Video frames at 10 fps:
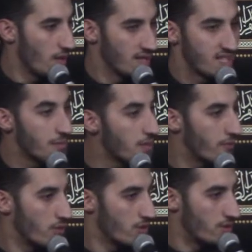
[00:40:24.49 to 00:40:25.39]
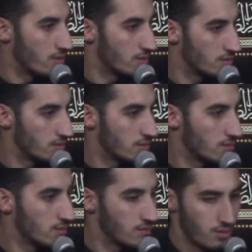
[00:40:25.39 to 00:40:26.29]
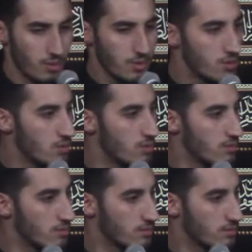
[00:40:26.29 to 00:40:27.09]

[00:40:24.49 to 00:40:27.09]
And same thing for her. So what do we do?